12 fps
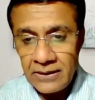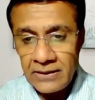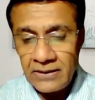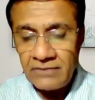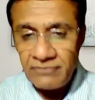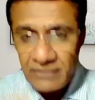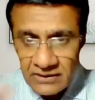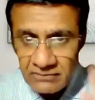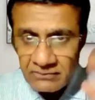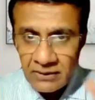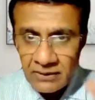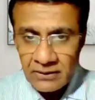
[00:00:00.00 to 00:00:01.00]
they're very
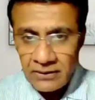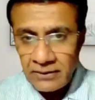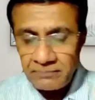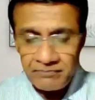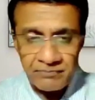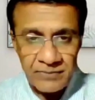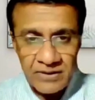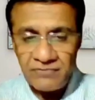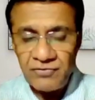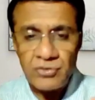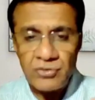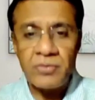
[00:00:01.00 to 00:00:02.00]

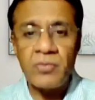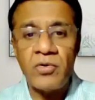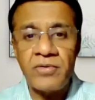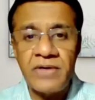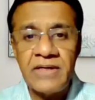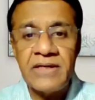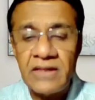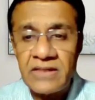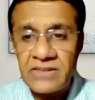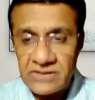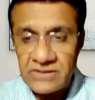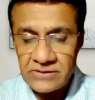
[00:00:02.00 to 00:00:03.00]
confused about what retail
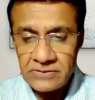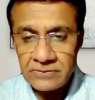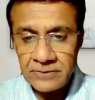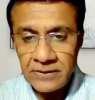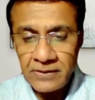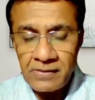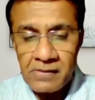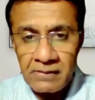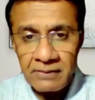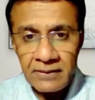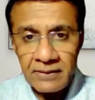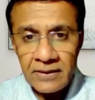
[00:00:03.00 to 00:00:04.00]
is.
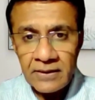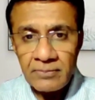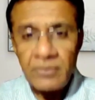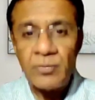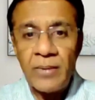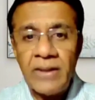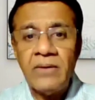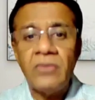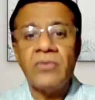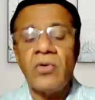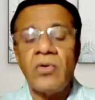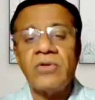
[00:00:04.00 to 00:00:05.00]
But when you
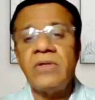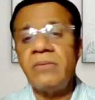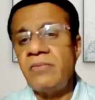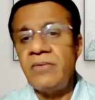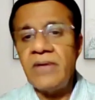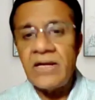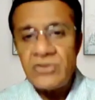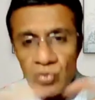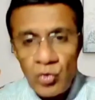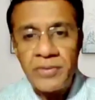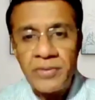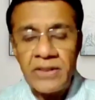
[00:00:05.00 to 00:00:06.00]
talk to them and when you actually
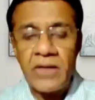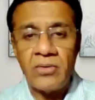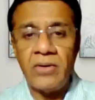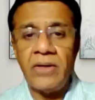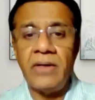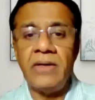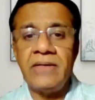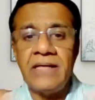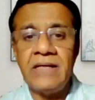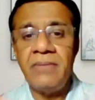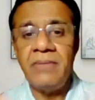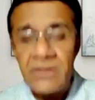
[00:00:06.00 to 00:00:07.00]
open it out and then tell
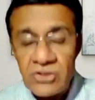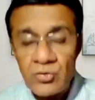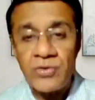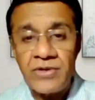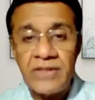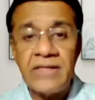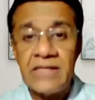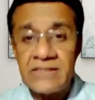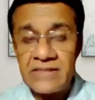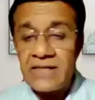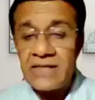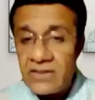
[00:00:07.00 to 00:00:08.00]
them, hey, this is what retail is,
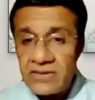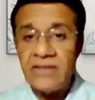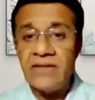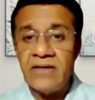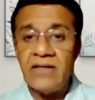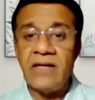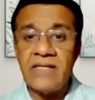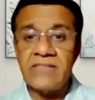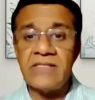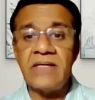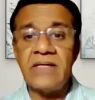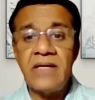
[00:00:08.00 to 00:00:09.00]
and then they realize that